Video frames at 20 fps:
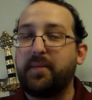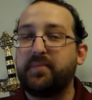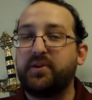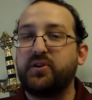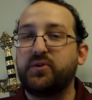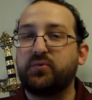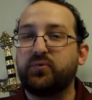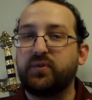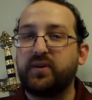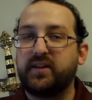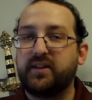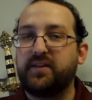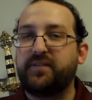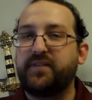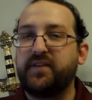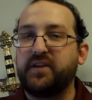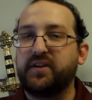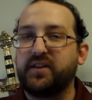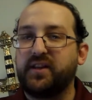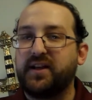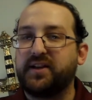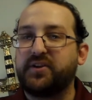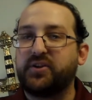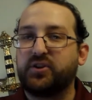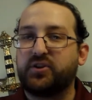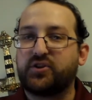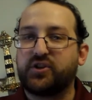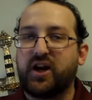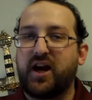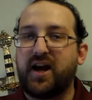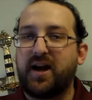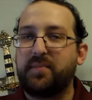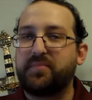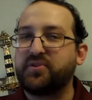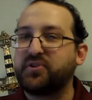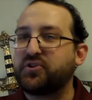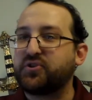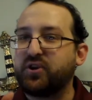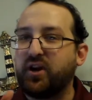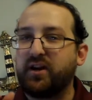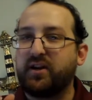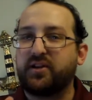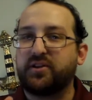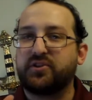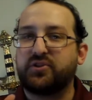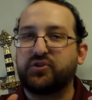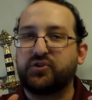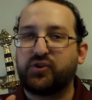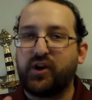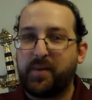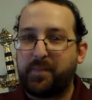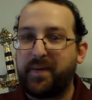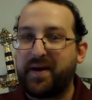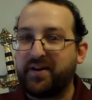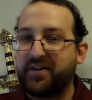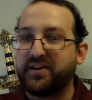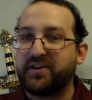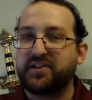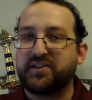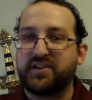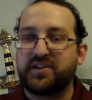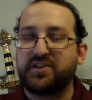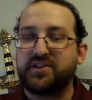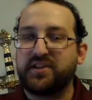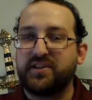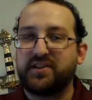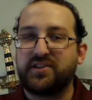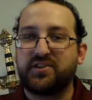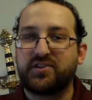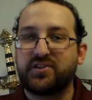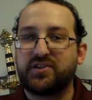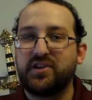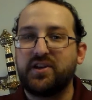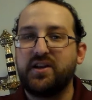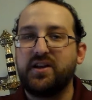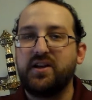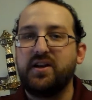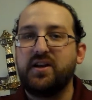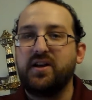I mean, you really feel like you're a tribe just trying to scrape out an existence